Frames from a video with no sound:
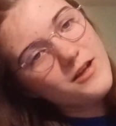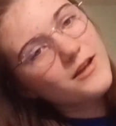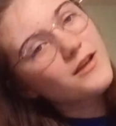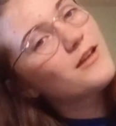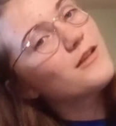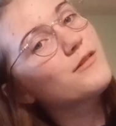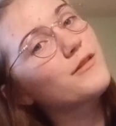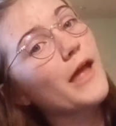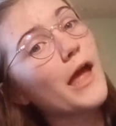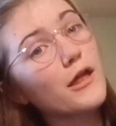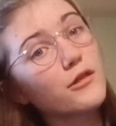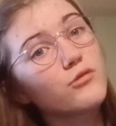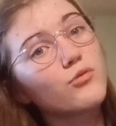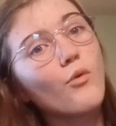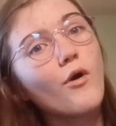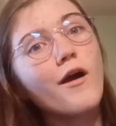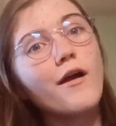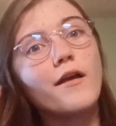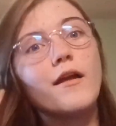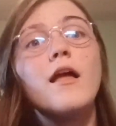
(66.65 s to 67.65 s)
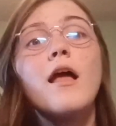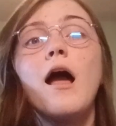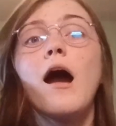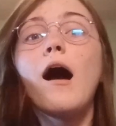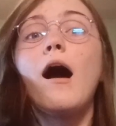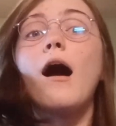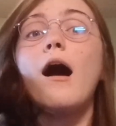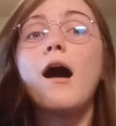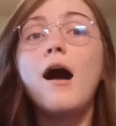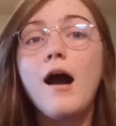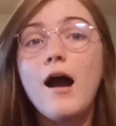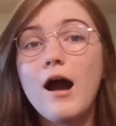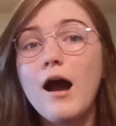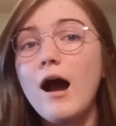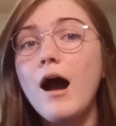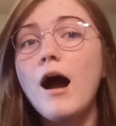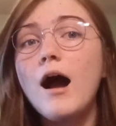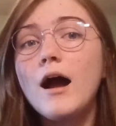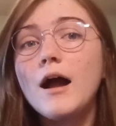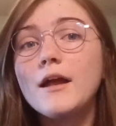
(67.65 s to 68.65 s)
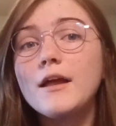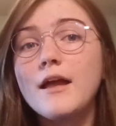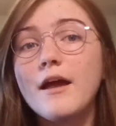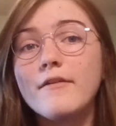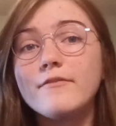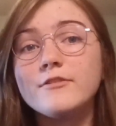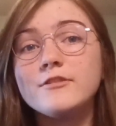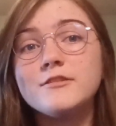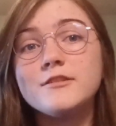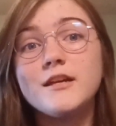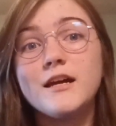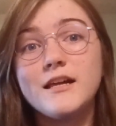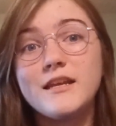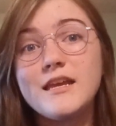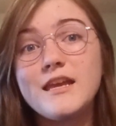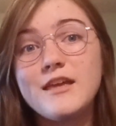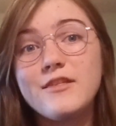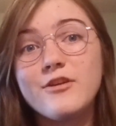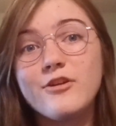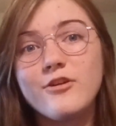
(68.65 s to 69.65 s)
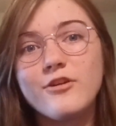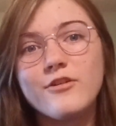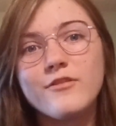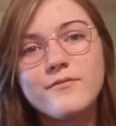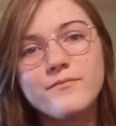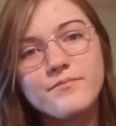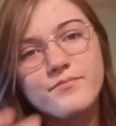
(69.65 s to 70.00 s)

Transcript: Because guess what? I haven't done either.